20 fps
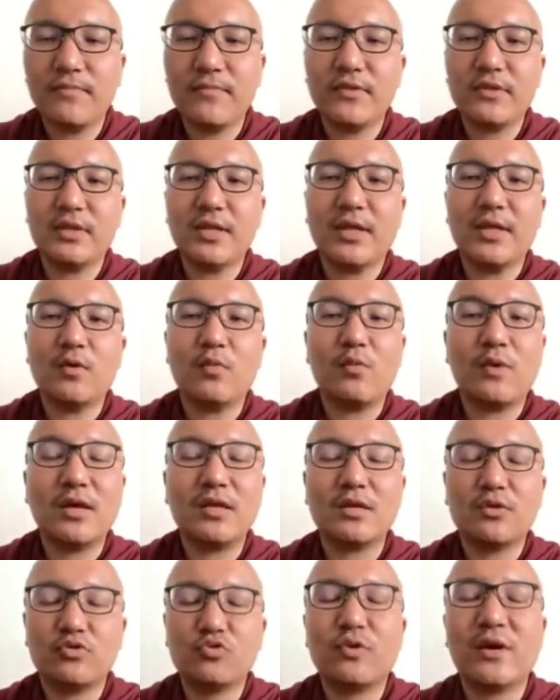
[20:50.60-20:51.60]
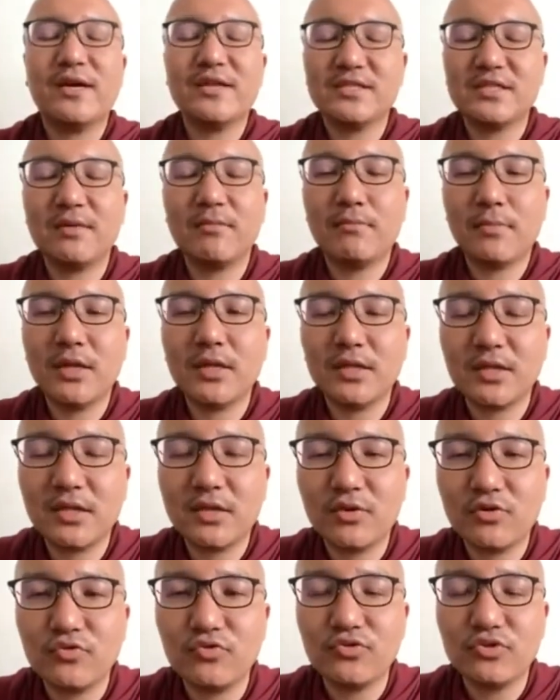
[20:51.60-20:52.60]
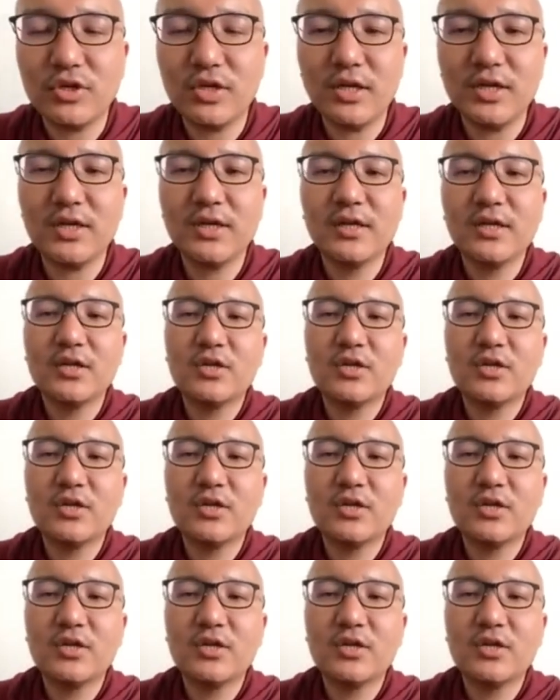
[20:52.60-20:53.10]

like one, twice a month usually.